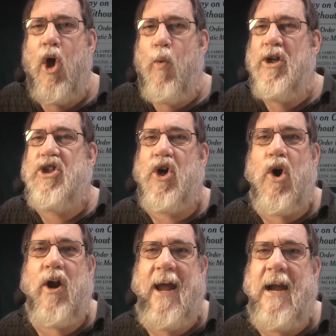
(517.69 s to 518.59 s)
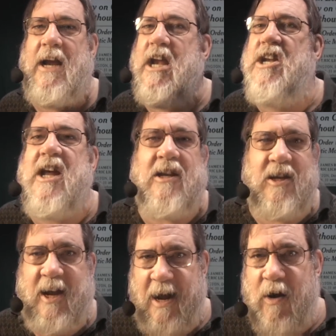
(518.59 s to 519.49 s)
When Sean Hannity
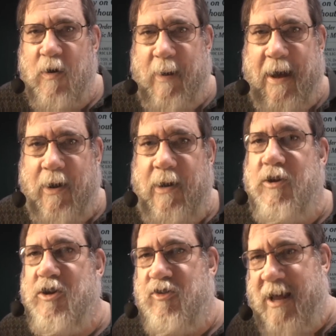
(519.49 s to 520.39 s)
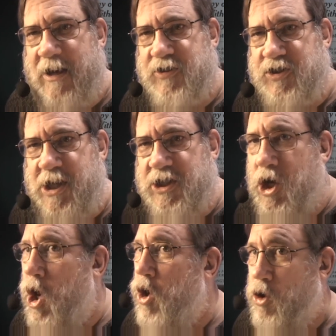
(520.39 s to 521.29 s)
didn't care about it in
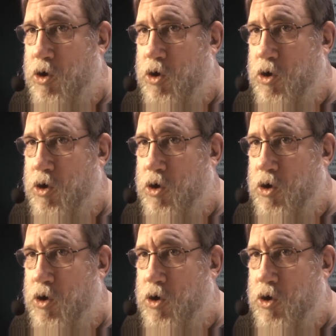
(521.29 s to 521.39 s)
2006,